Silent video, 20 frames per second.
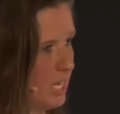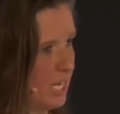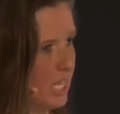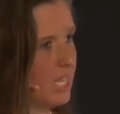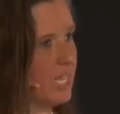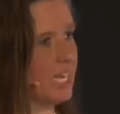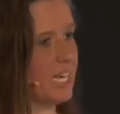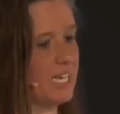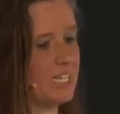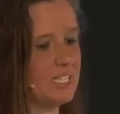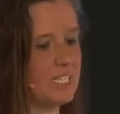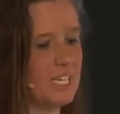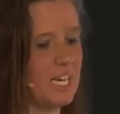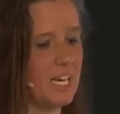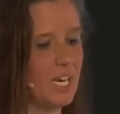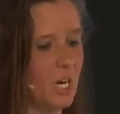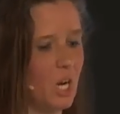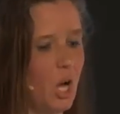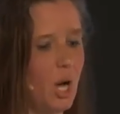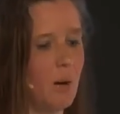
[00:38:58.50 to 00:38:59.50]
like I said,
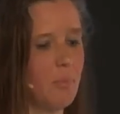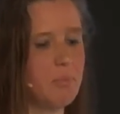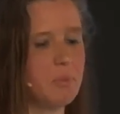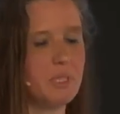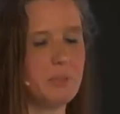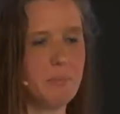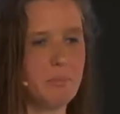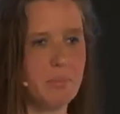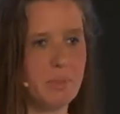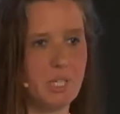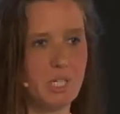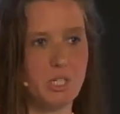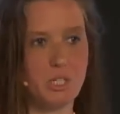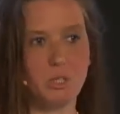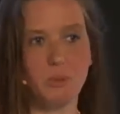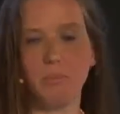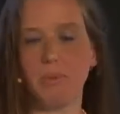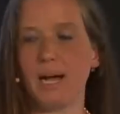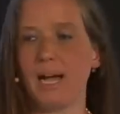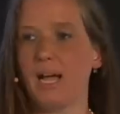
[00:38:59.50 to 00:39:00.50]
an optical
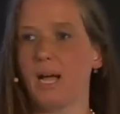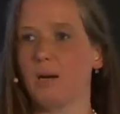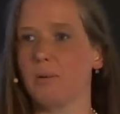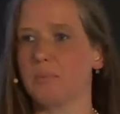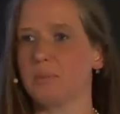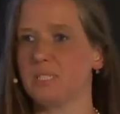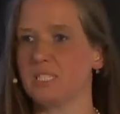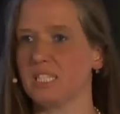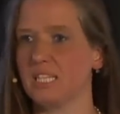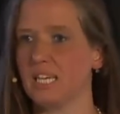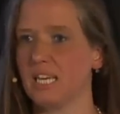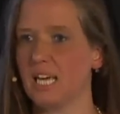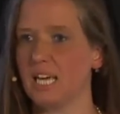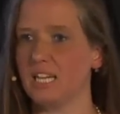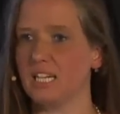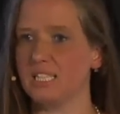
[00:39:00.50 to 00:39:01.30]
biopsy and a